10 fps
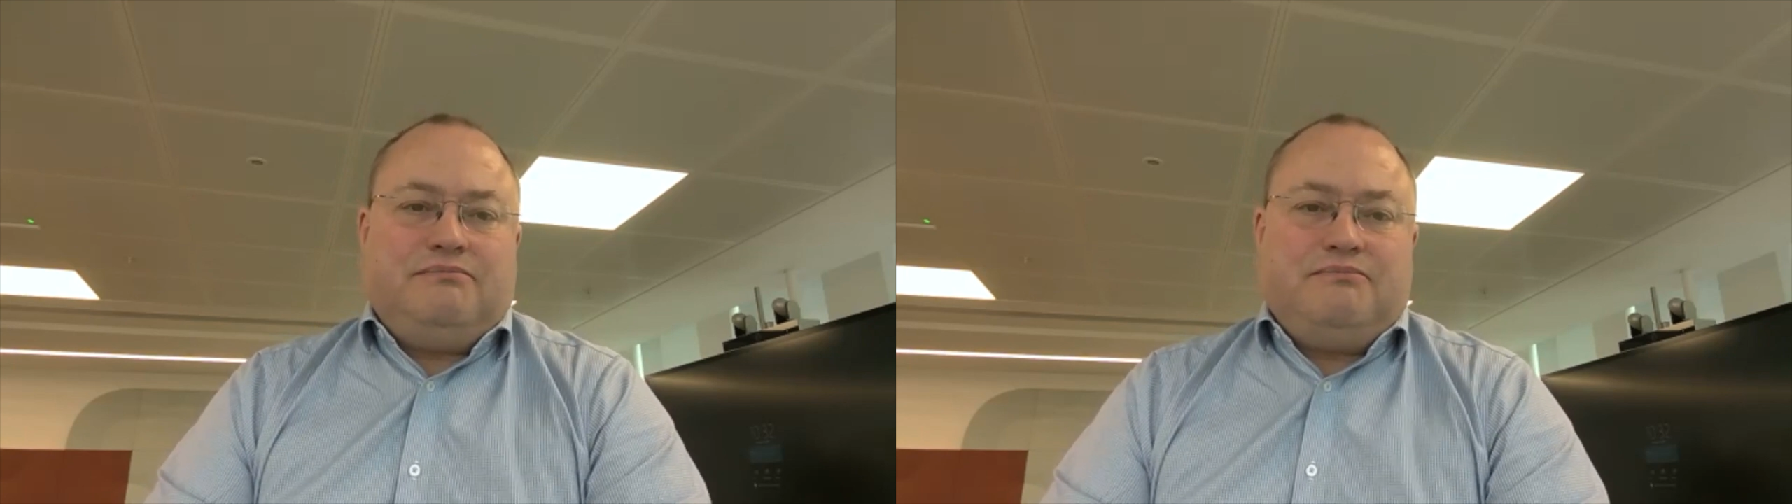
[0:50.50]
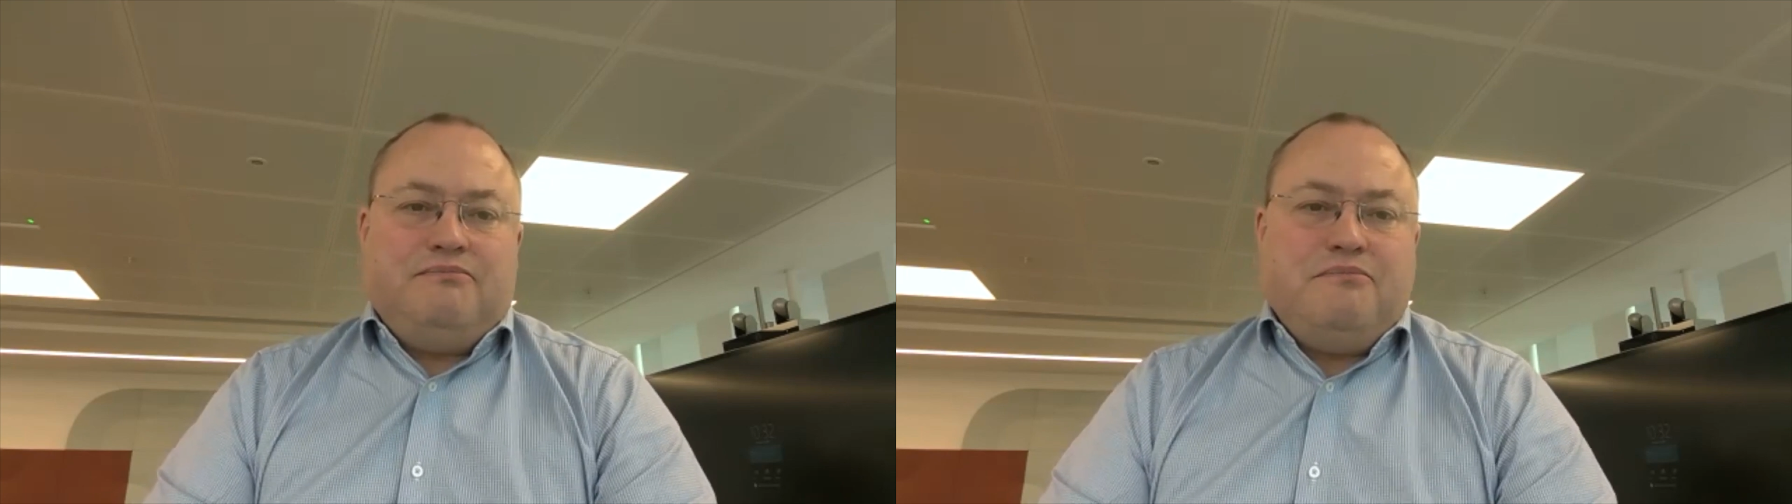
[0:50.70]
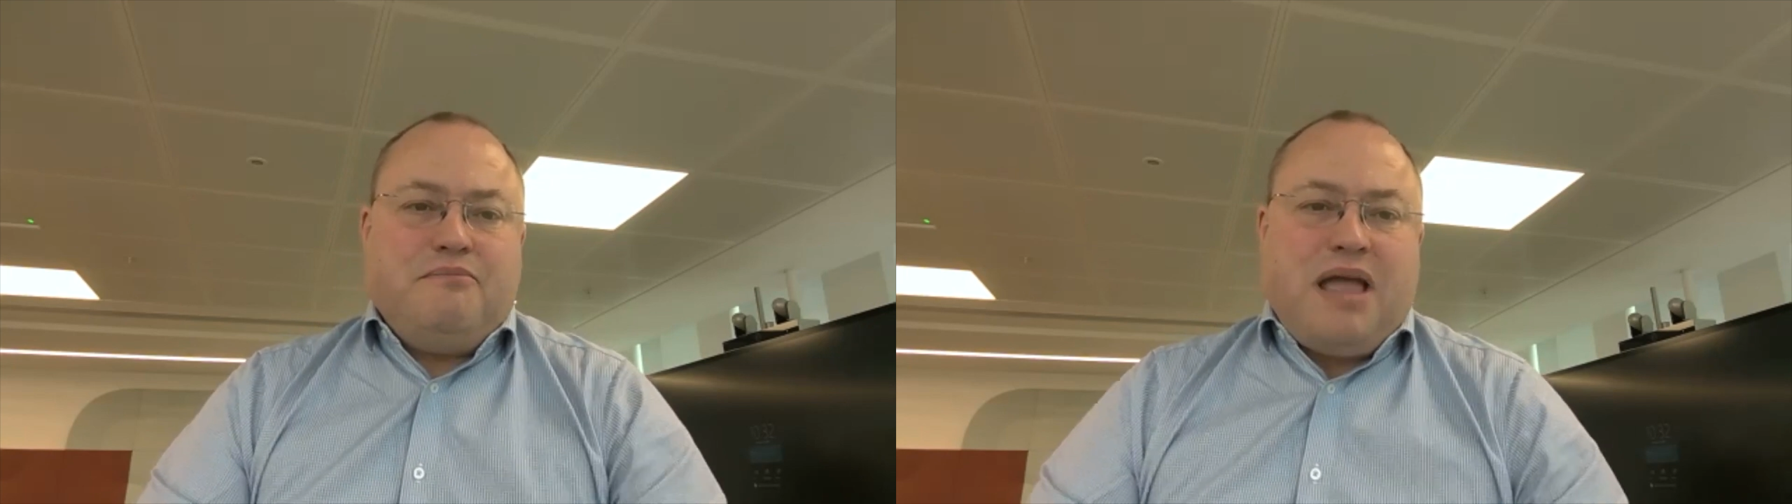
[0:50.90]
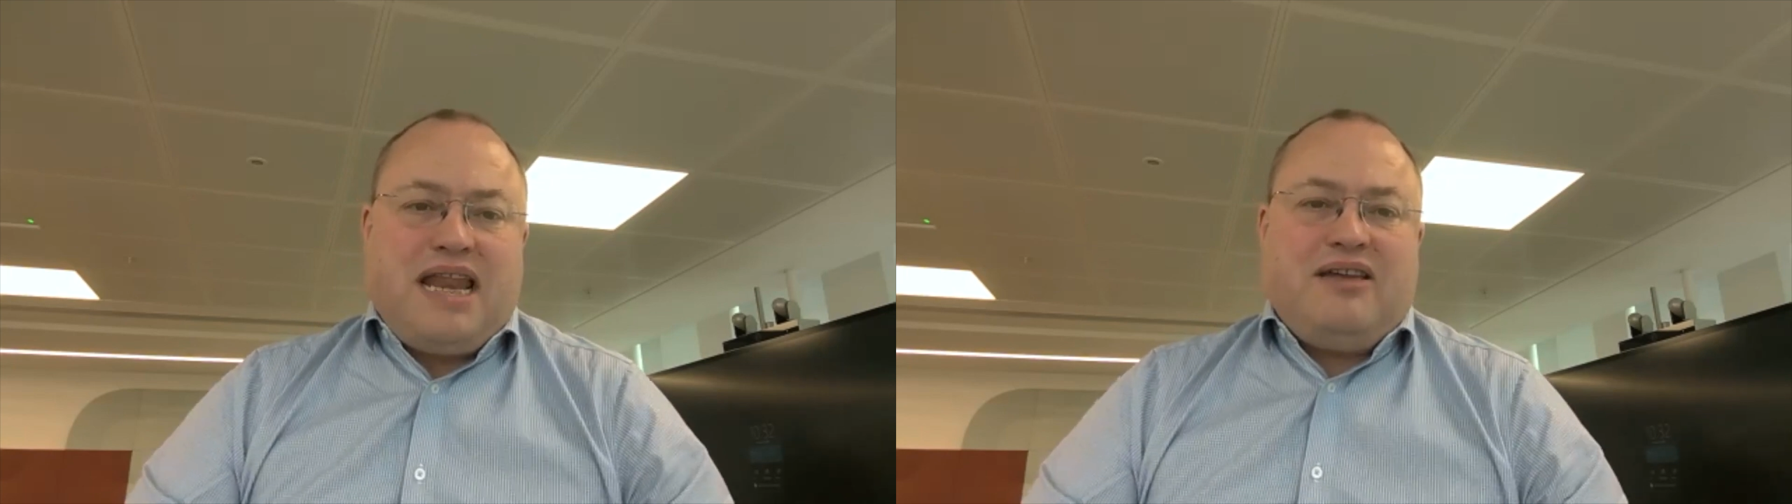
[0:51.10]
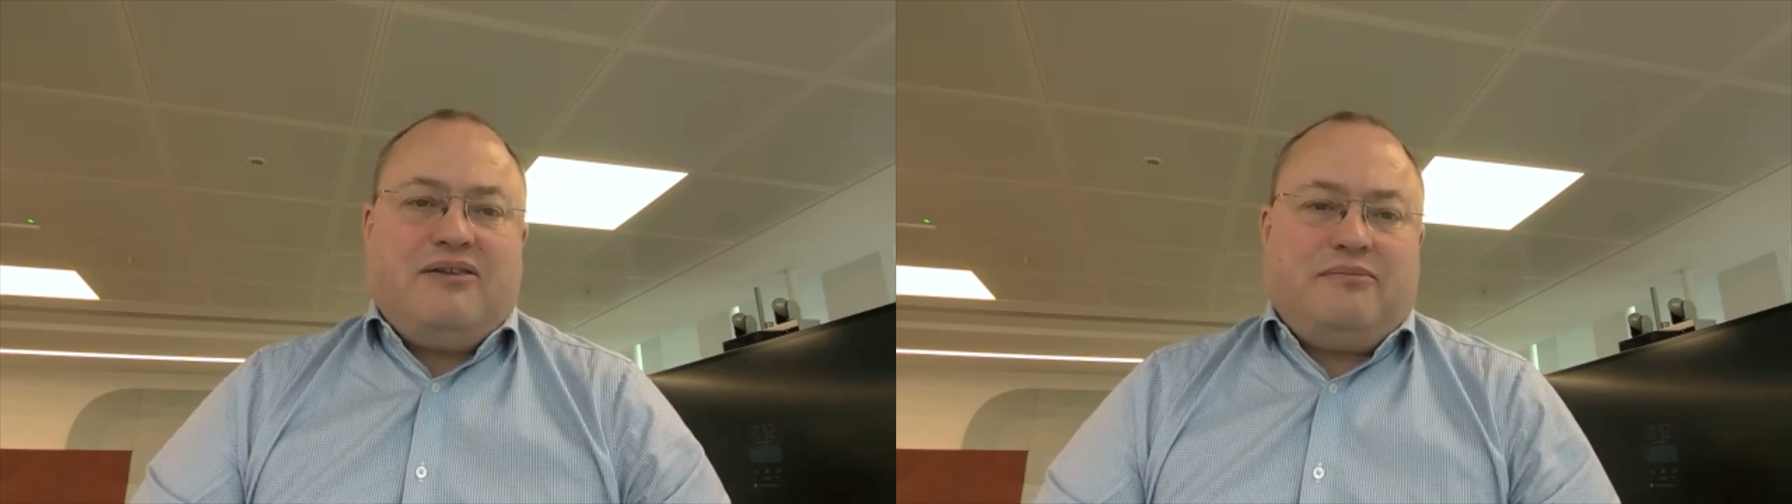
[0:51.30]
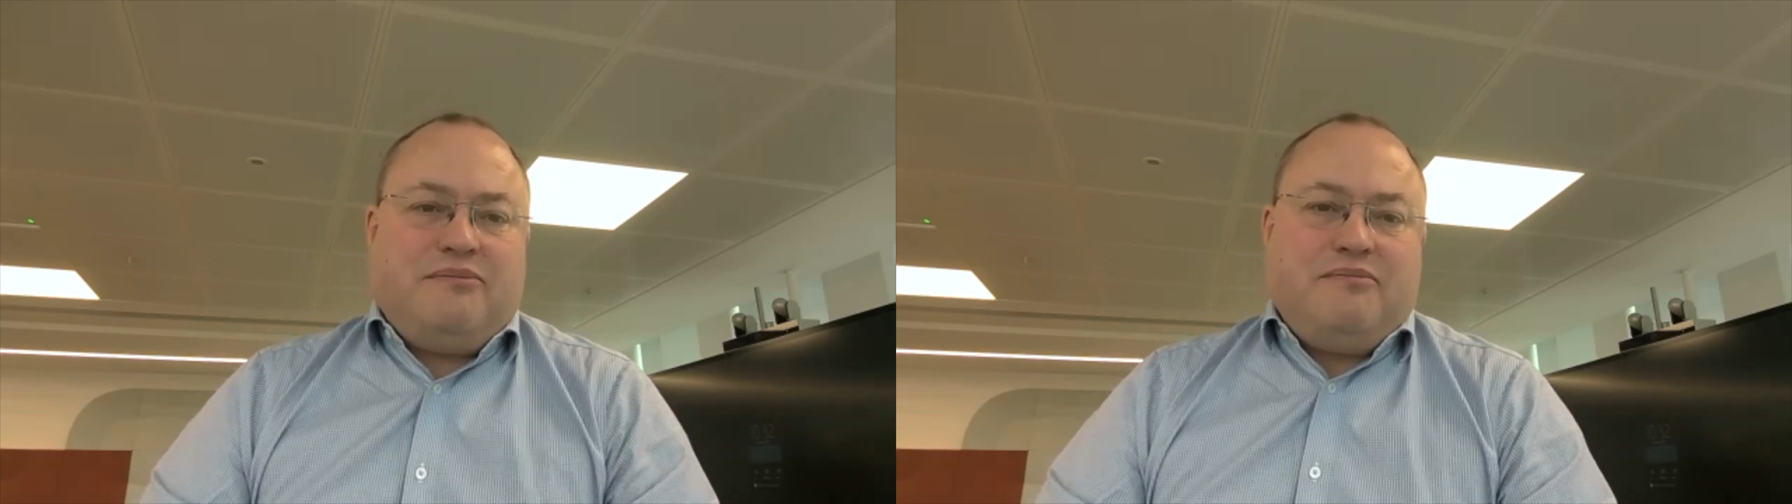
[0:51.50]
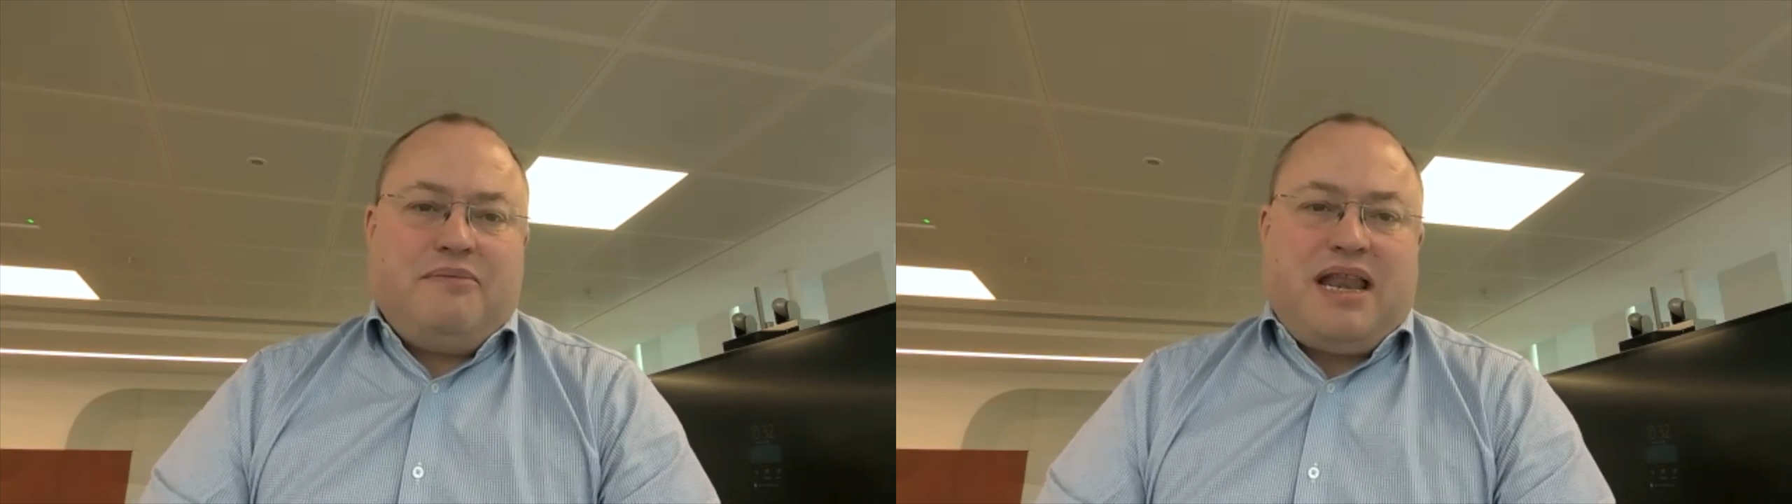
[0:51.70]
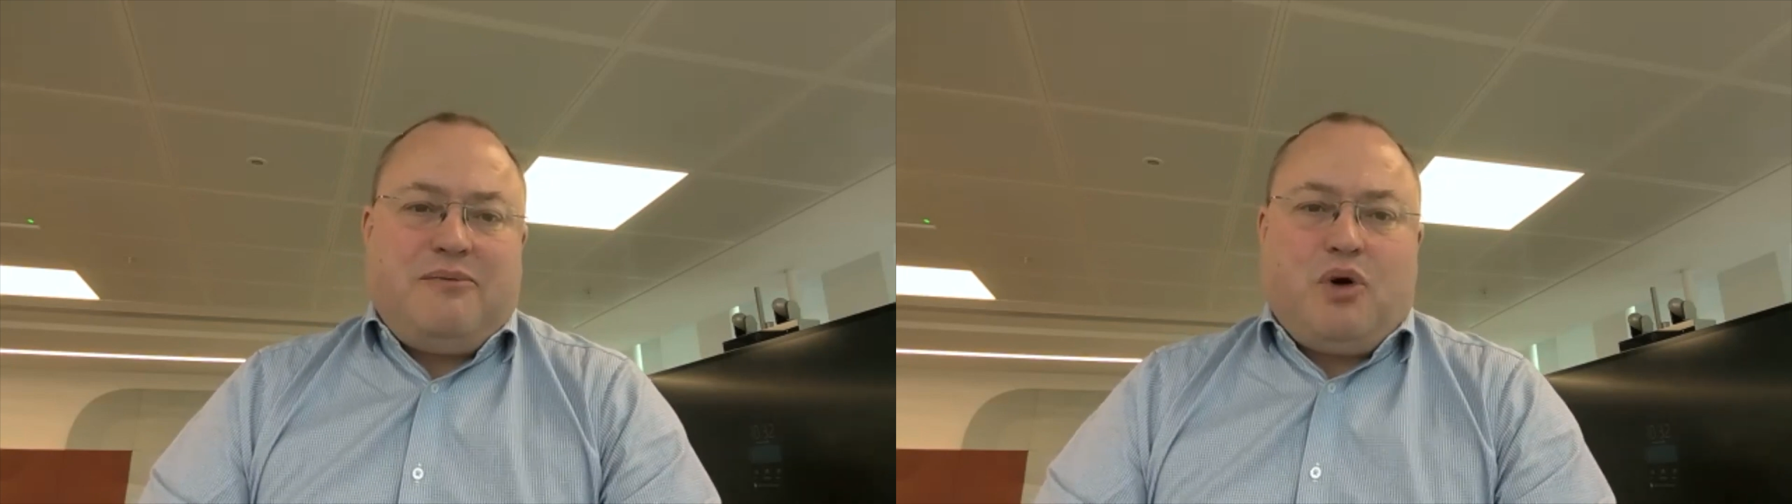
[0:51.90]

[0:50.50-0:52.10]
many